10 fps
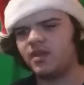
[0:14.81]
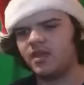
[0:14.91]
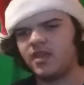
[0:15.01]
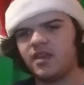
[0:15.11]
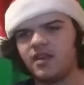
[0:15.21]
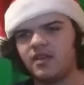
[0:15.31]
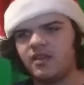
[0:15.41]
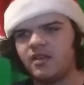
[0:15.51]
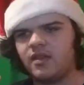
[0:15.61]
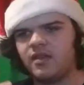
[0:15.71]
and
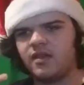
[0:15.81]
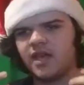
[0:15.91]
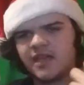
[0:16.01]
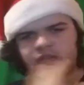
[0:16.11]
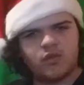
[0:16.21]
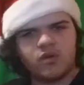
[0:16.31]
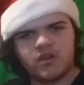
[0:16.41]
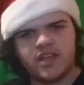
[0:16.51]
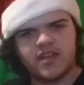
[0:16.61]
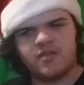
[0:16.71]
I have a Twitter
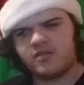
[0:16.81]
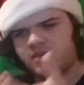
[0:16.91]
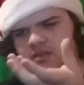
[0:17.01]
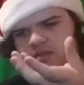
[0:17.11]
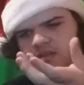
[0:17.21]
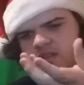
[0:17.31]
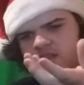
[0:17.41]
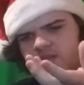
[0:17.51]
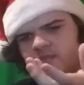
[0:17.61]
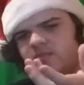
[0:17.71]
account,
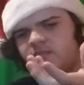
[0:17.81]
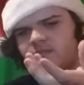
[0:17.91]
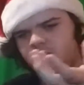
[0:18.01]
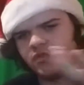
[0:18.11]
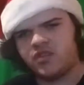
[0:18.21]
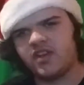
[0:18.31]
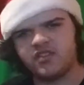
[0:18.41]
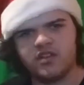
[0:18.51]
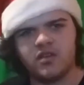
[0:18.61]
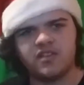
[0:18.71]
which you guys
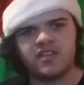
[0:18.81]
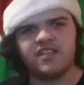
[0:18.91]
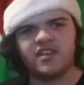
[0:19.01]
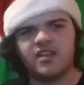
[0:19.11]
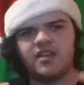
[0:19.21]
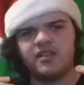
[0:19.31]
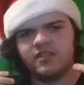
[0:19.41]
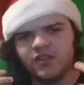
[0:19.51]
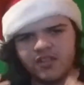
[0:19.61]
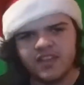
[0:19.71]
should know, because I say it at
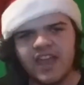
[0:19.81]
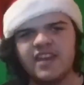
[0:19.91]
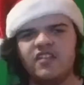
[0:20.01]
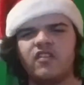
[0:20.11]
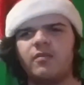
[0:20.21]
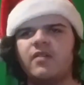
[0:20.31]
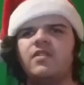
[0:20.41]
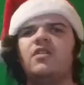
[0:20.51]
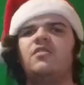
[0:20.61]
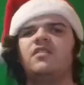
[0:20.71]
literally the end of all my
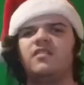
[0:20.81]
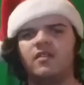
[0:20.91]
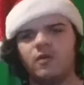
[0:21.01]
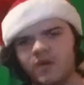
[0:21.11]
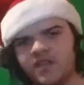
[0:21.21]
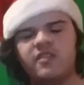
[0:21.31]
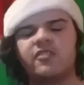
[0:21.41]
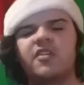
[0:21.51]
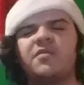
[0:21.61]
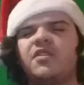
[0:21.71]
videos. It's always in the
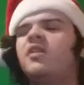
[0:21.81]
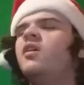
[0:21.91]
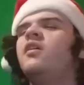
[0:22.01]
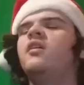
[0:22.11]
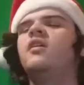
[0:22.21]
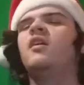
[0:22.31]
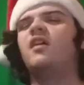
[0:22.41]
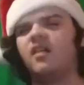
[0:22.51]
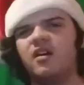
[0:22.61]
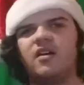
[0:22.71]
description,
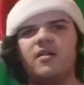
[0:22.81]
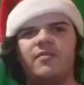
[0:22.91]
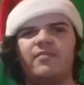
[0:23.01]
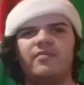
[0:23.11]
so